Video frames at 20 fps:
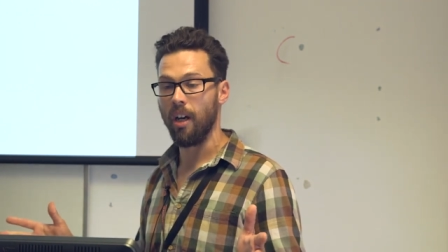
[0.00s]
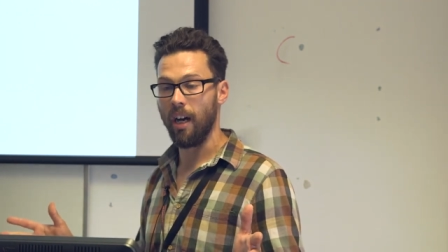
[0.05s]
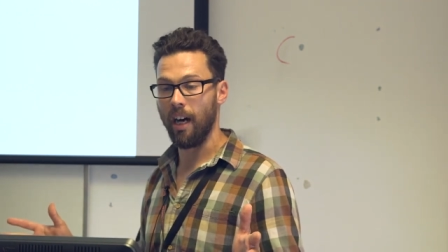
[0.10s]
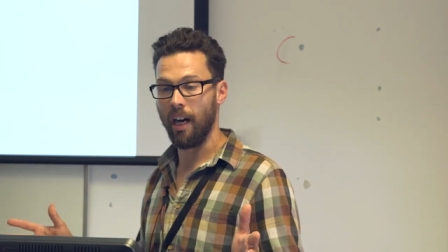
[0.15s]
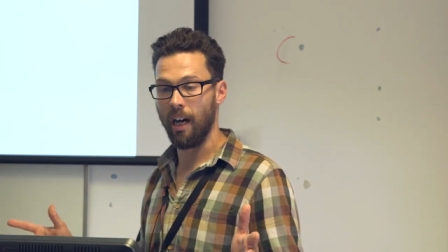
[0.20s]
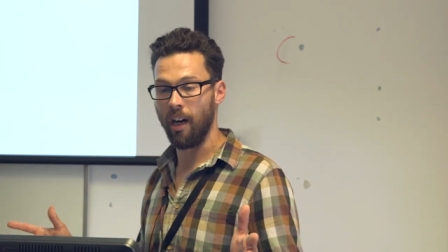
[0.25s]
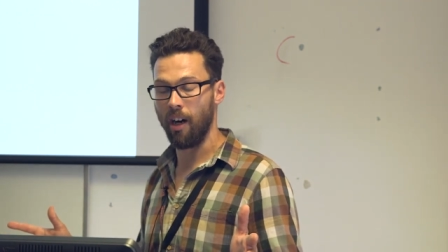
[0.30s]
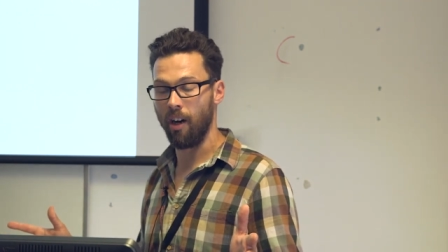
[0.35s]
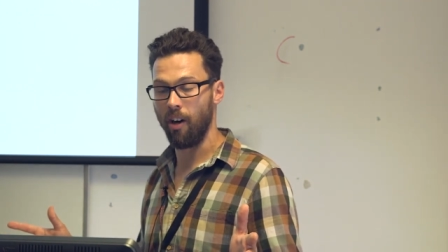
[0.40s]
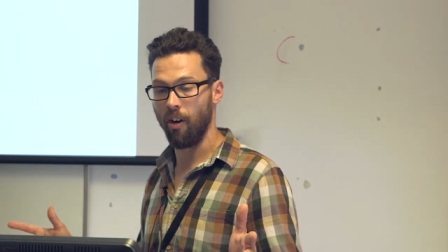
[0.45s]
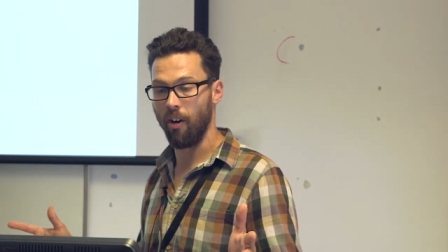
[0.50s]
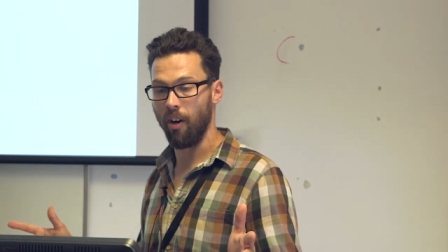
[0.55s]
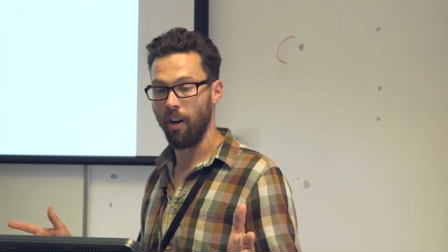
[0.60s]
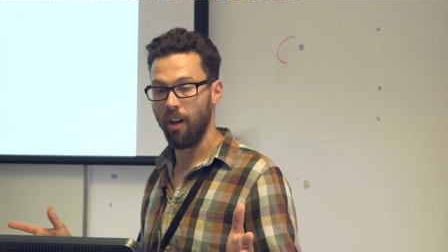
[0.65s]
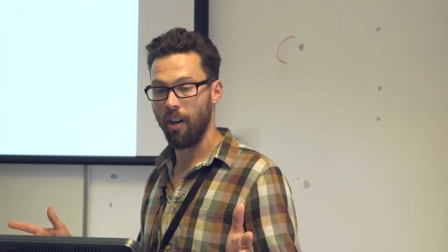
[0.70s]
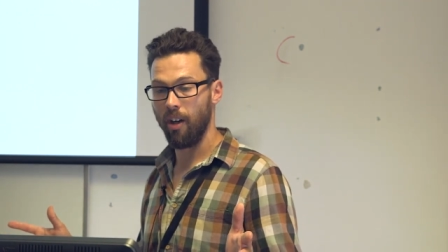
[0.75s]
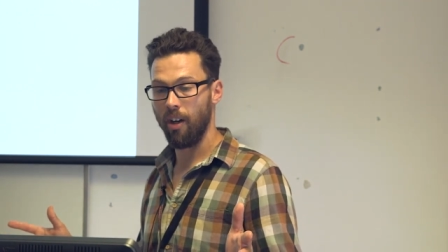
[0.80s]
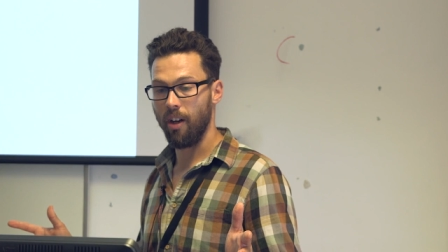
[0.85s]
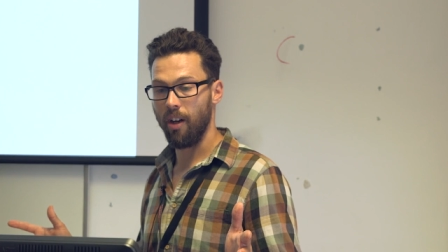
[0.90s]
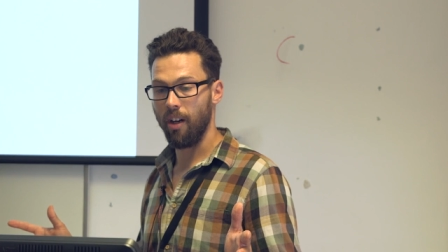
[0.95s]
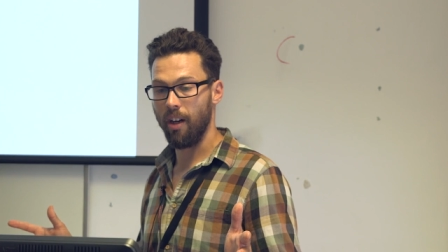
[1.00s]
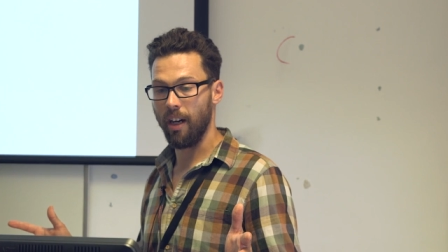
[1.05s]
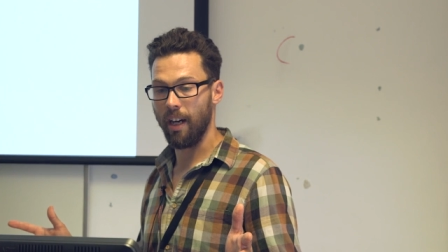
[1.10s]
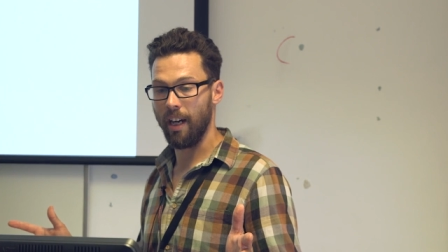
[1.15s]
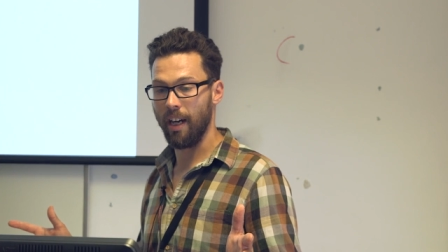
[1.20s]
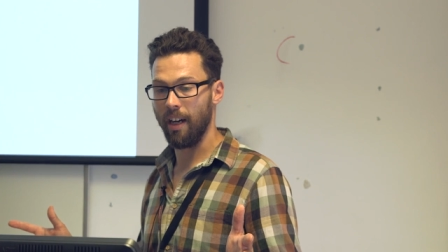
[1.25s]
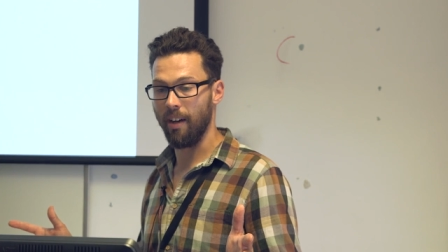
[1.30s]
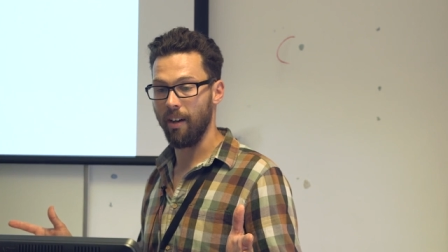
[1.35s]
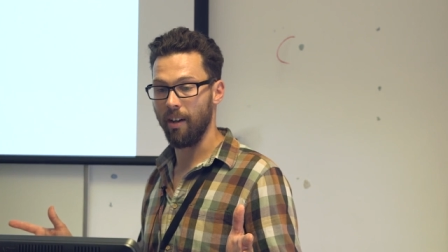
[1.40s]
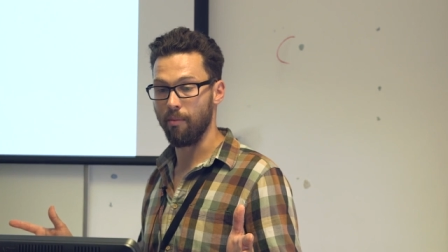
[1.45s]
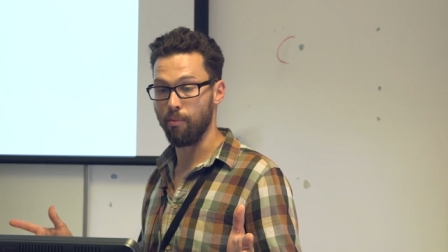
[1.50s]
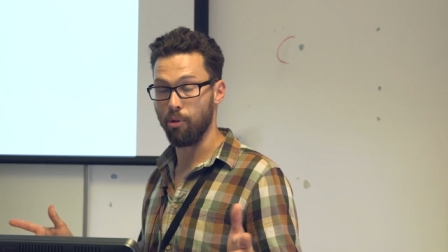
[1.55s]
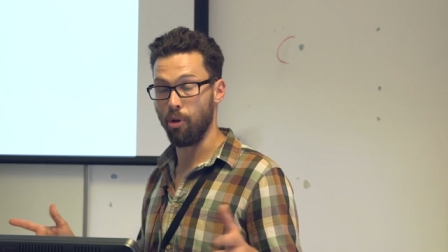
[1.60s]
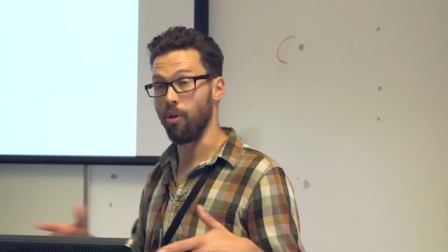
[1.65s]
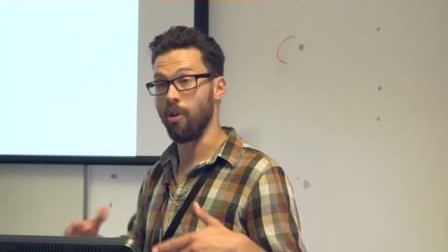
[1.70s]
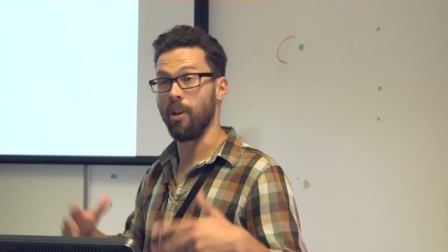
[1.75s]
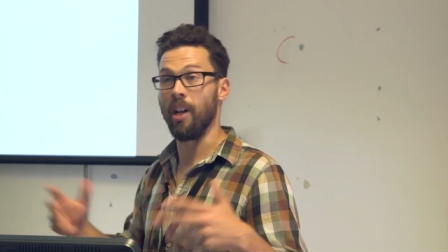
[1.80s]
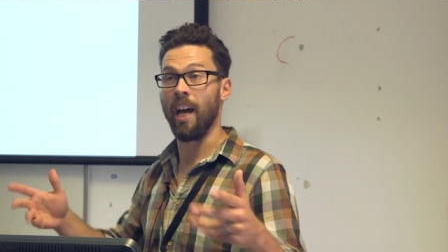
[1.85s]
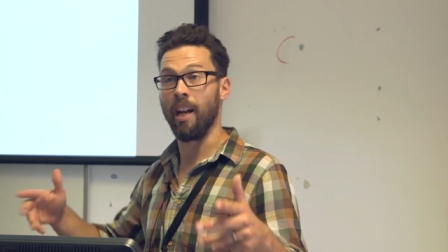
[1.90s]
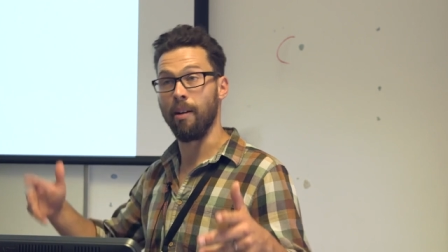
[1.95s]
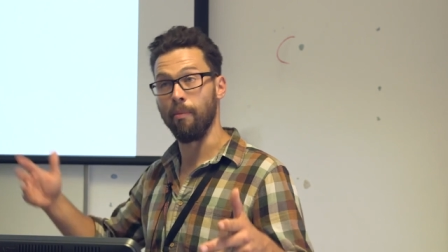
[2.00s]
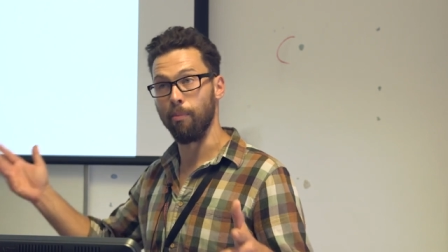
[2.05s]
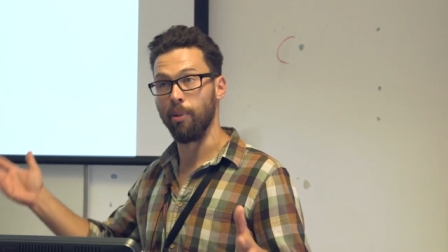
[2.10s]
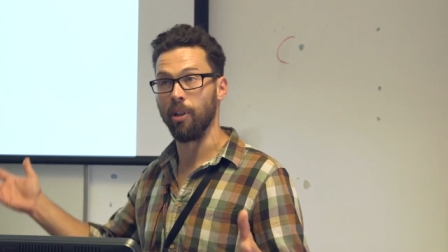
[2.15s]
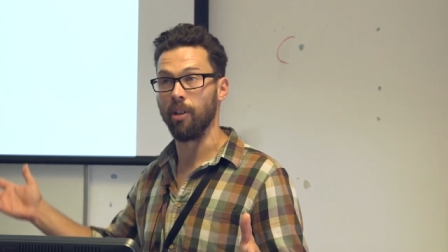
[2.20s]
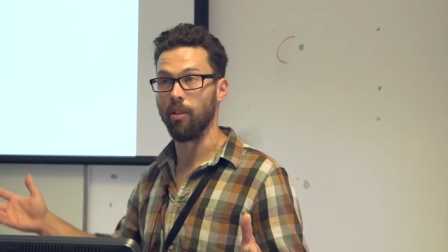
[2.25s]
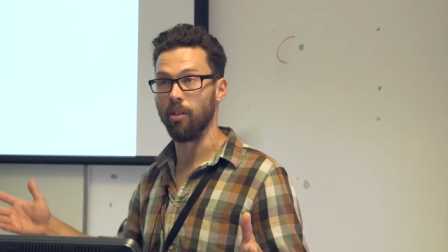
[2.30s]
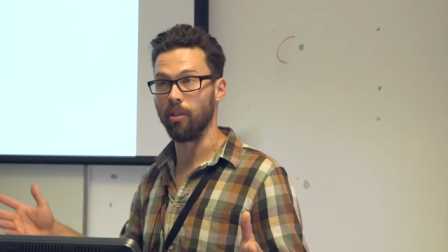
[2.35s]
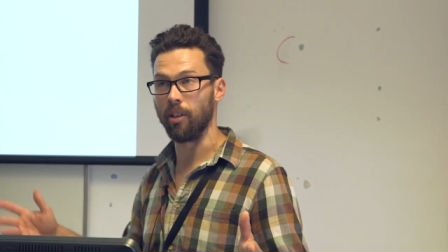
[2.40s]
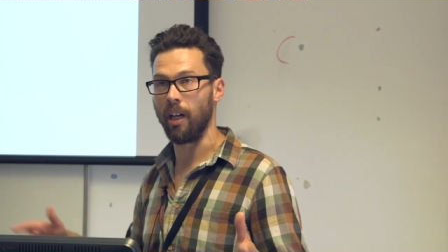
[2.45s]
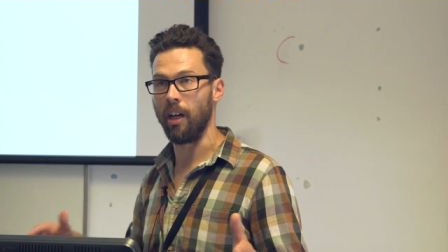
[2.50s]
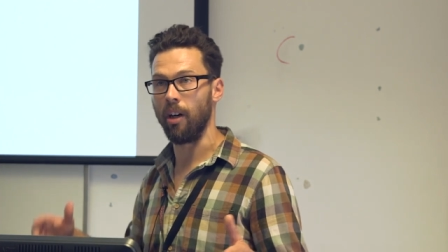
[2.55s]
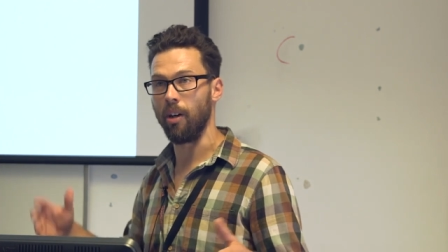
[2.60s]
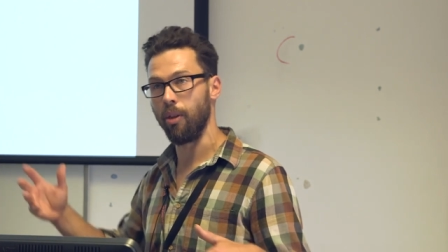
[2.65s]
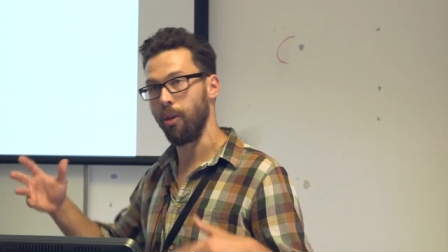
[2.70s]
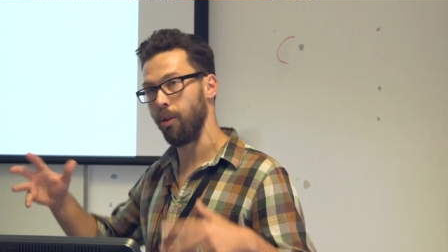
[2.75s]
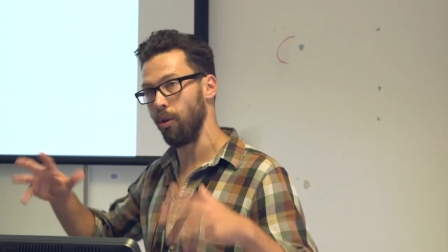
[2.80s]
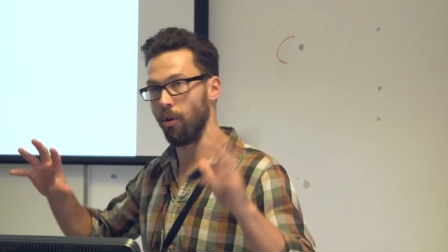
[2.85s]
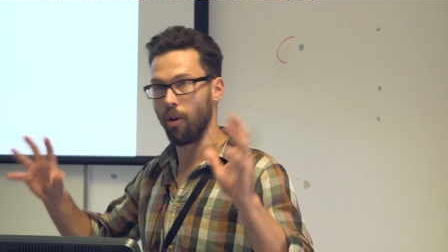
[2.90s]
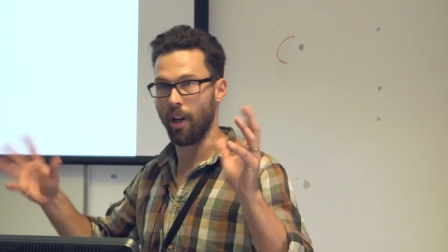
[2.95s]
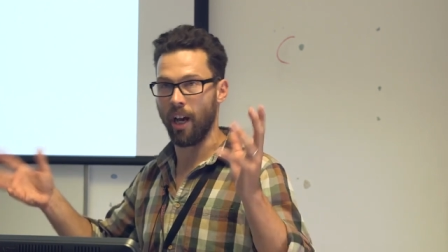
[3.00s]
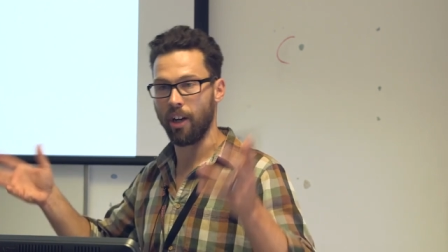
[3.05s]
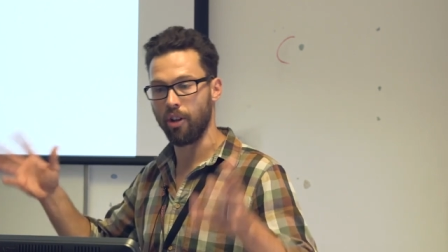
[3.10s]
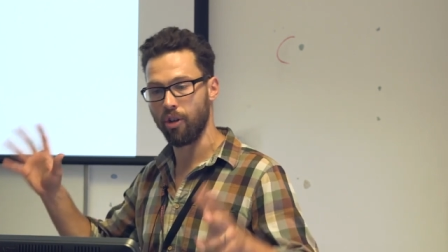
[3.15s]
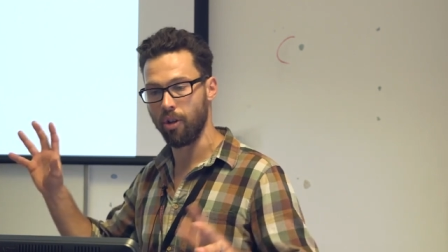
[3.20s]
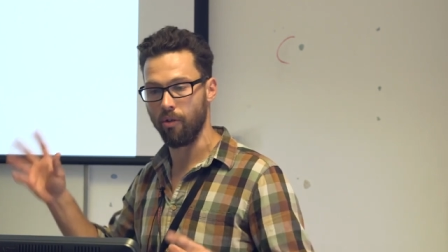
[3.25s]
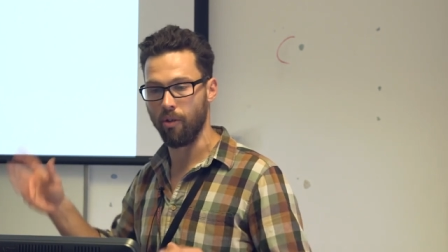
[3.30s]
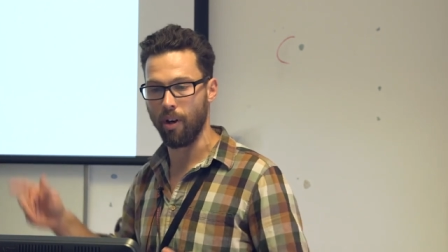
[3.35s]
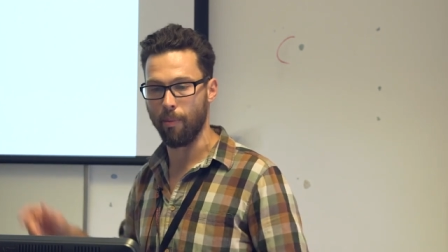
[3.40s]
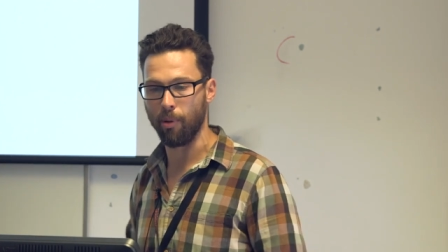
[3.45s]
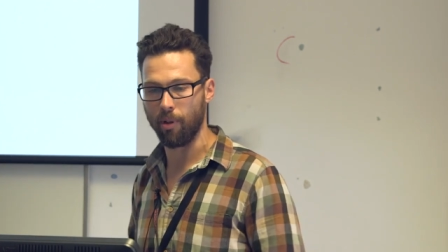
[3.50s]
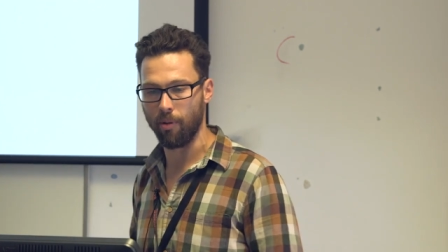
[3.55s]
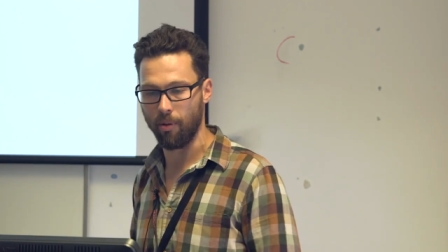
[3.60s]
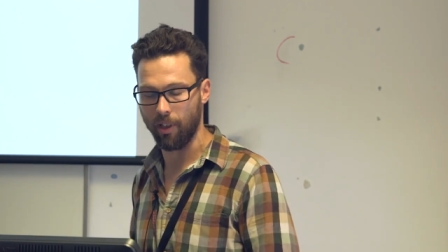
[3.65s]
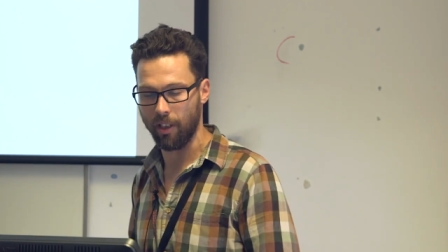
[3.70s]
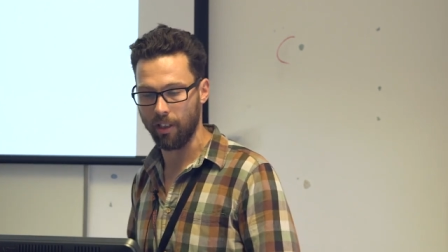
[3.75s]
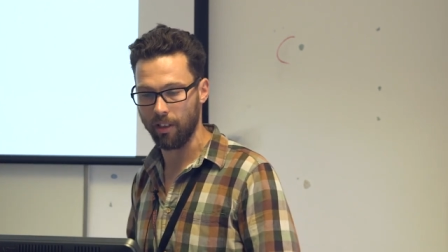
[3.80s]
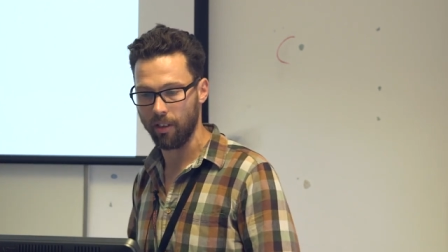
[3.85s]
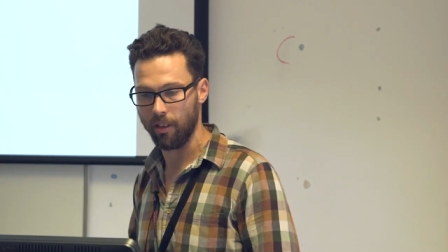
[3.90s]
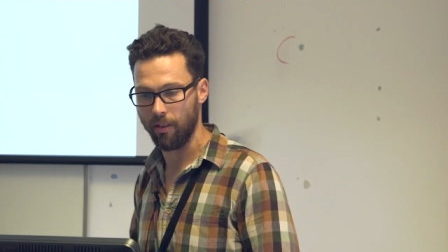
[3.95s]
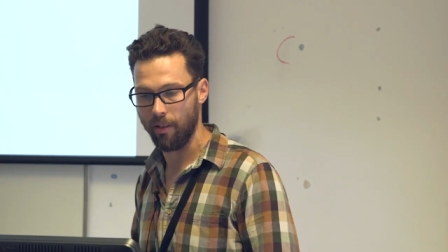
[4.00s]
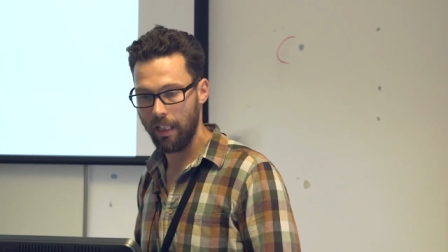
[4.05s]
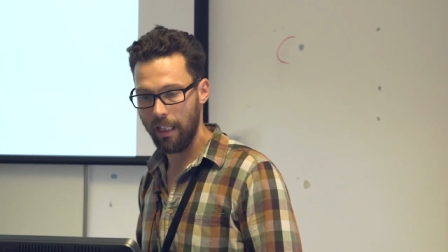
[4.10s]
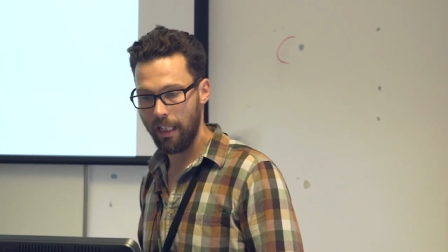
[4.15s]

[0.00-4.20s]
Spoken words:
and build our thought-action repertoires.